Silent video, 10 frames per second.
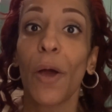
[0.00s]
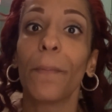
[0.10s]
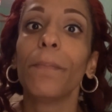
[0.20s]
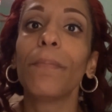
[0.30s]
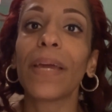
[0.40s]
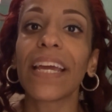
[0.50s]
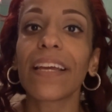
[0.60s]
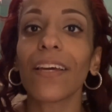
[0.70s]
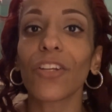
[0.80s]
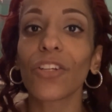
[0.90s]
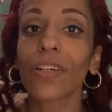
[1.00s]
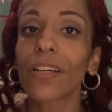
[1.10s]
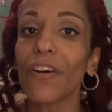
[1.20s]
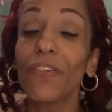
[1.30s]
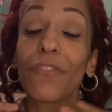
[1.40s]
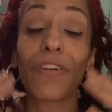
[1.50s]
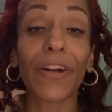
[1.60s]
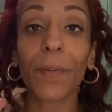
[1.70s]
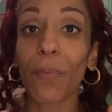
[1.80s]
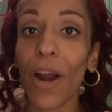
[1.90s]
Make it look
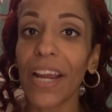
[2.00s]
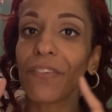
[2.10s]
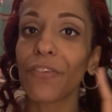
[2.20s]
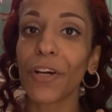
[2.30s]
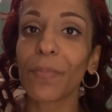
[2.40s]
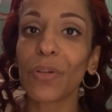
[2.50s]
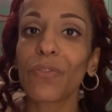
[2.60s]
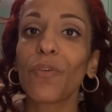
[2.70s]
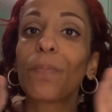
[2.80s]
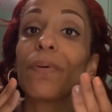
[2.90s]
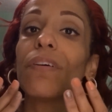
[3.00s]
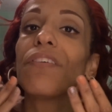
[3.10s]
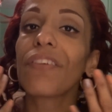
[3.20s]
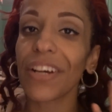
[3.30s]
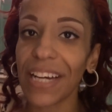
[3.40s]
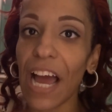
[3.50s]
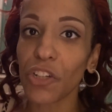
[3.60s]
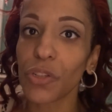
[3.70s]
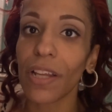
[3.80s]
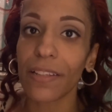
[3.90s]
very bright and very beautiful, but very
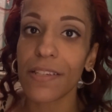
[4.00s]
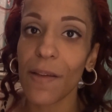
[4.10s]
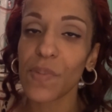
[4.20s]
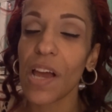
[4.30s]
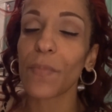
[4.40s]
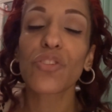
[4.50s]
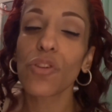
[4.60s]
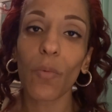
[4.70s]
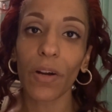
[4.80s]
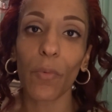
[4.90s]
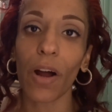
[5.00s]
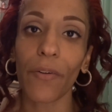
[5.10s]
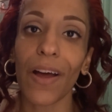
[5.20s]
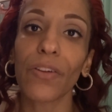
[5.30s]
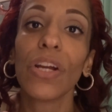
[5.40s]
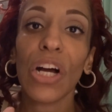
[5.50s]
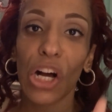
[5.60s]
natural at the same time, because you don't want to walk around